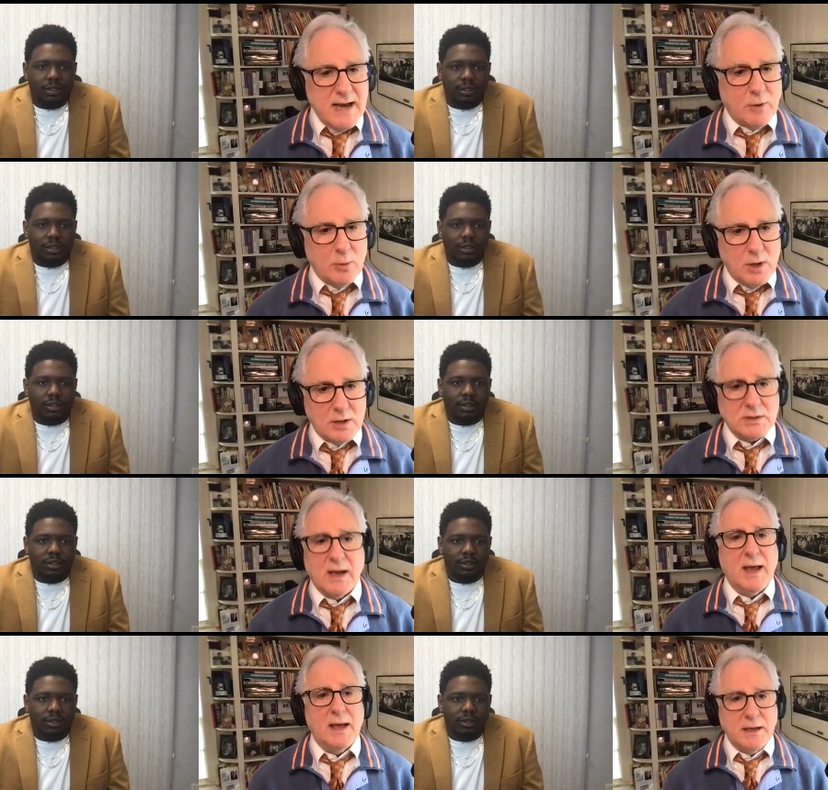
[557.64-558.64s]
Speaker 1: never worked
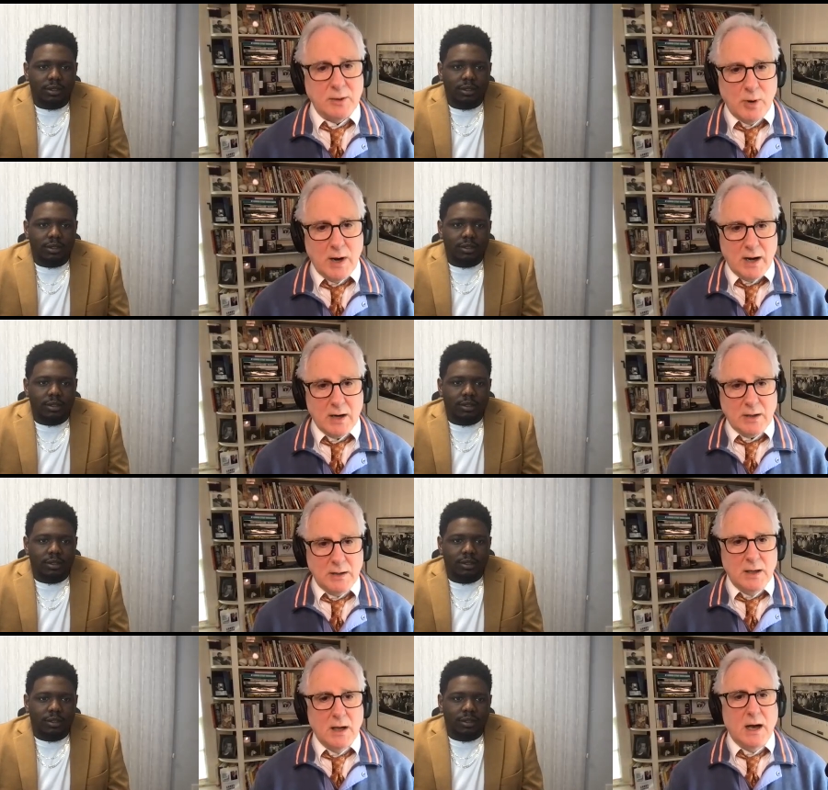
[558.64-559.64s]
anywhere,
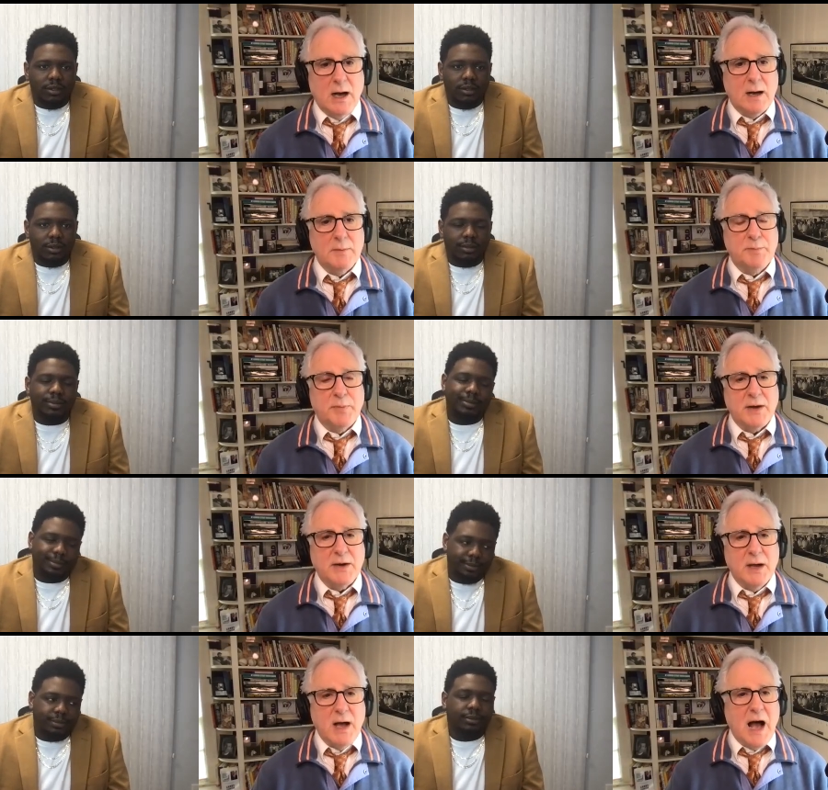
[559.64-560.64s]
uh,
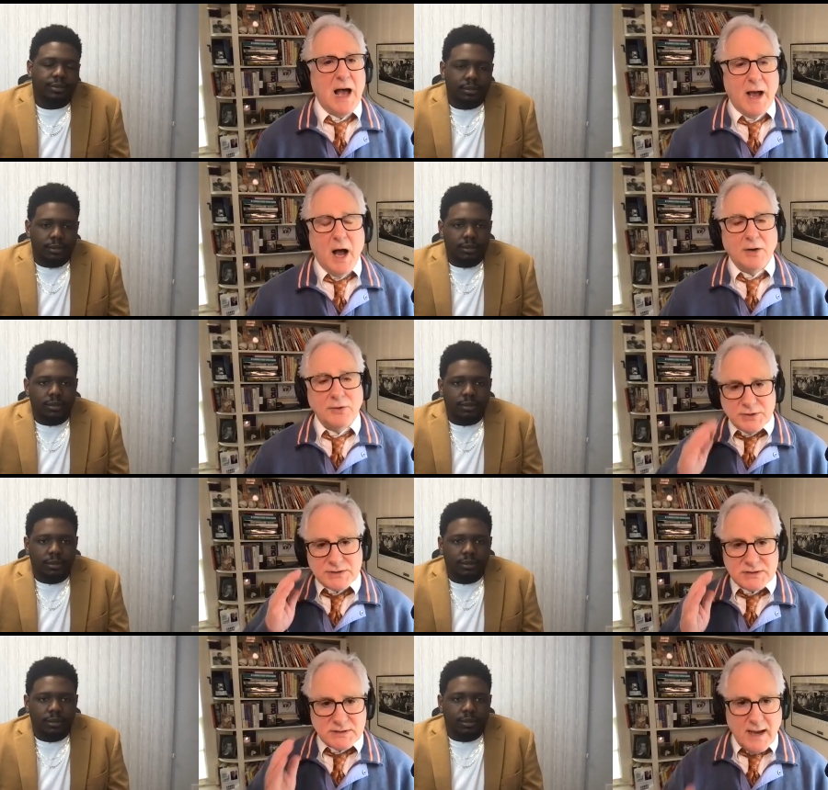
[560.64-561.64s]
but I
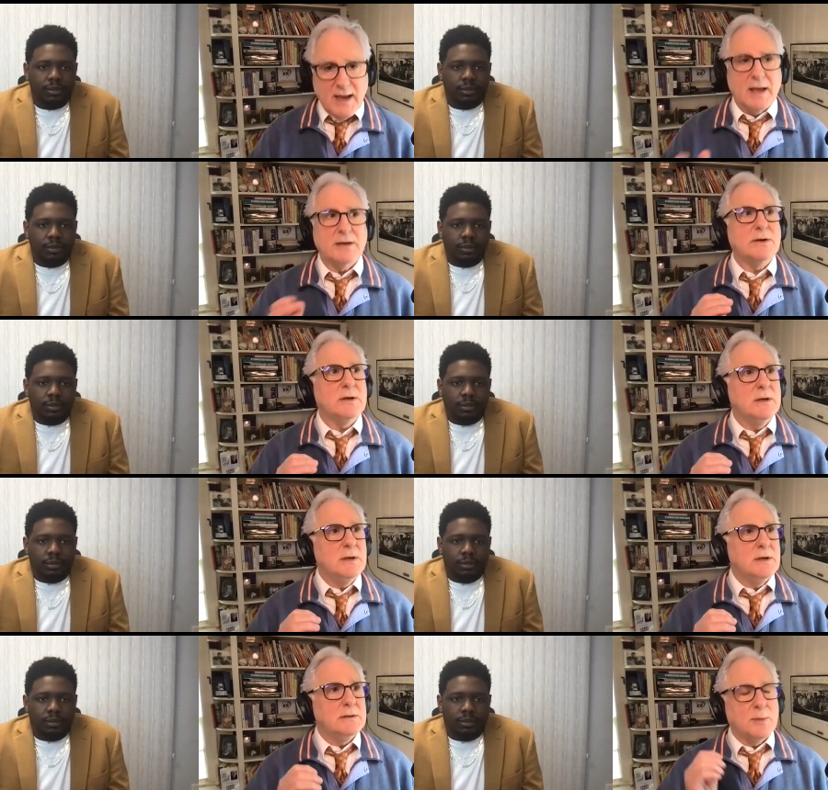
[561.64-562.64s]
understand
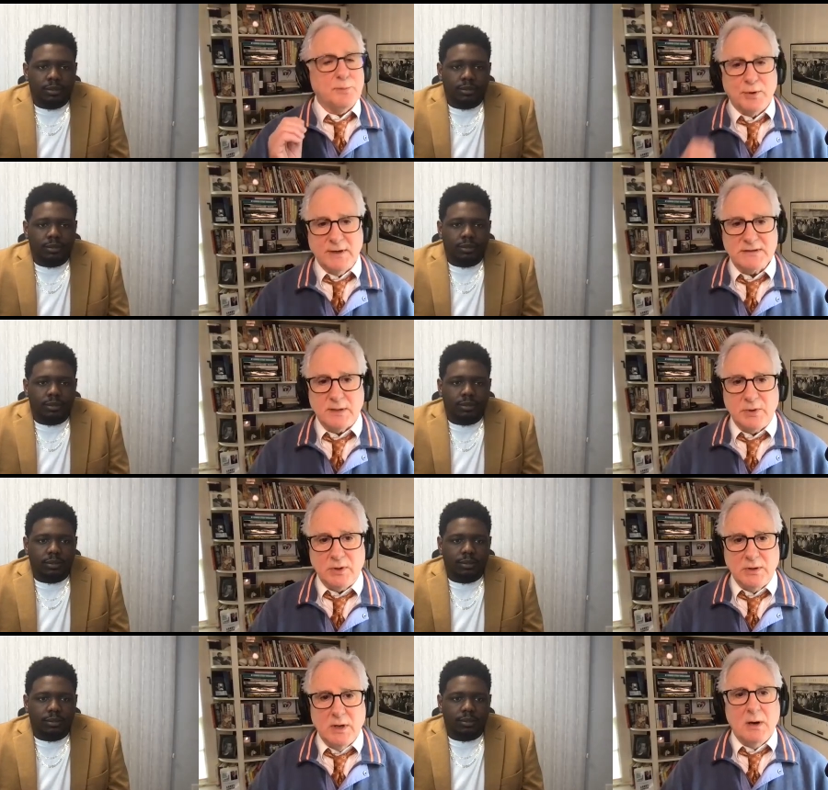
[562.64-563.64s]
the
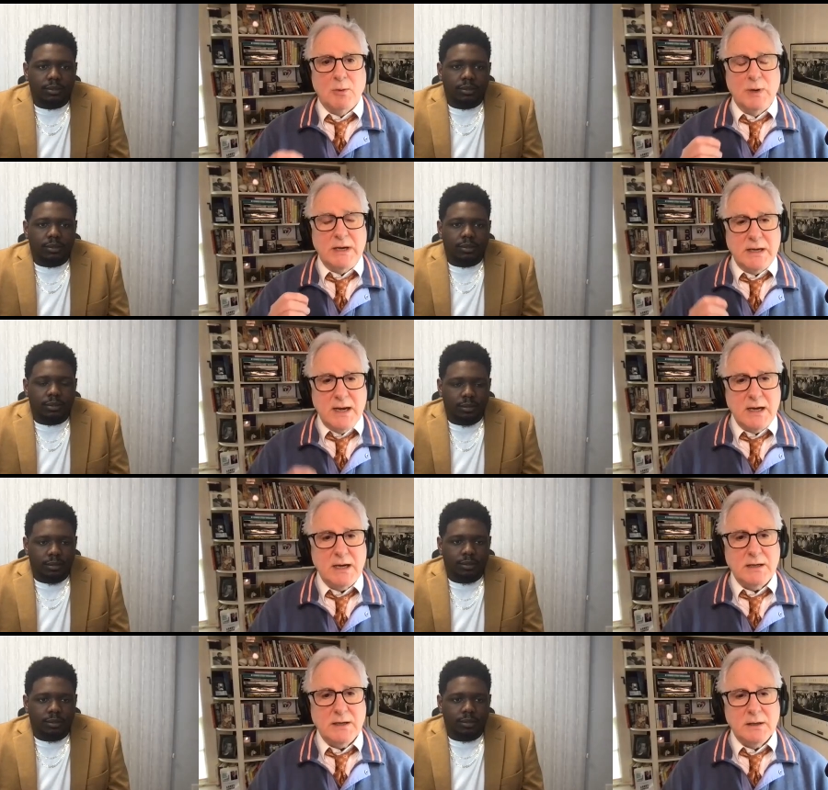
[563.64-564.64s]
principle. We
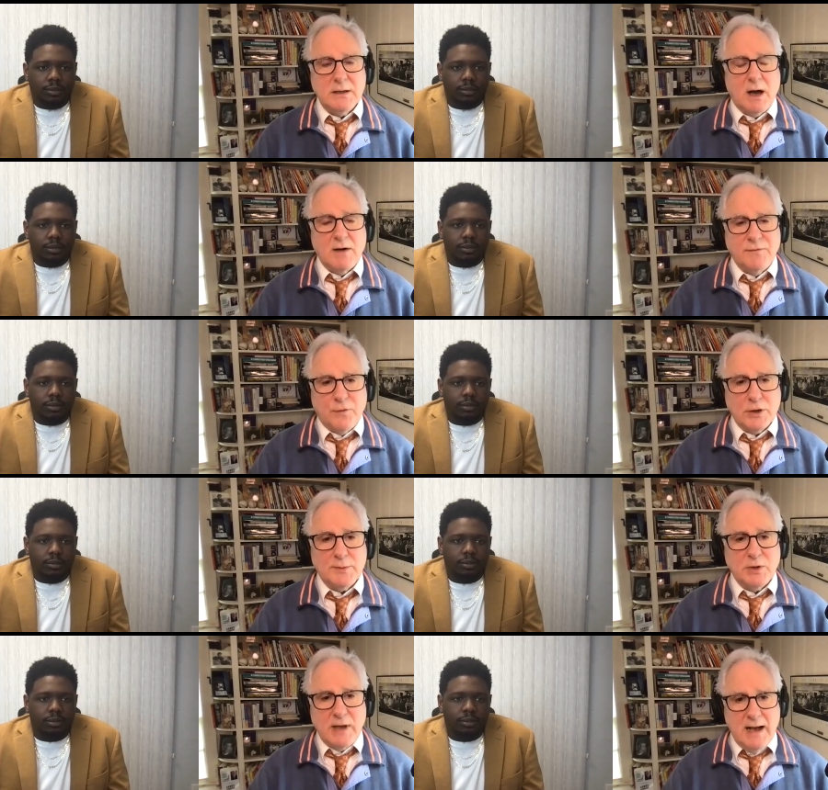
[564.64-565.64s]
need. Mm-hmm.
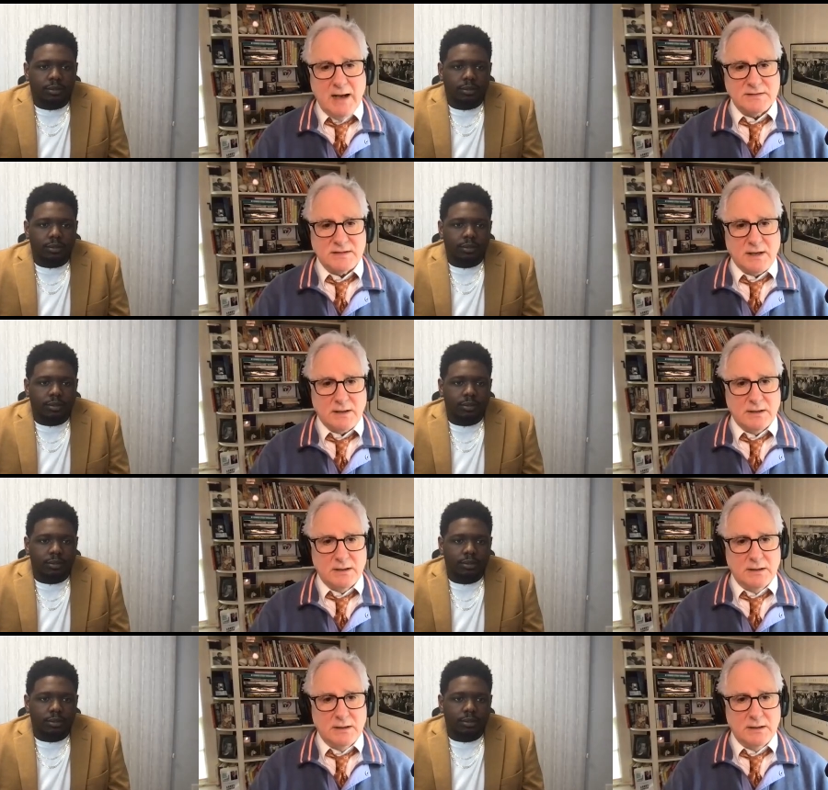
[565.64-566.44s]
Affordable housing.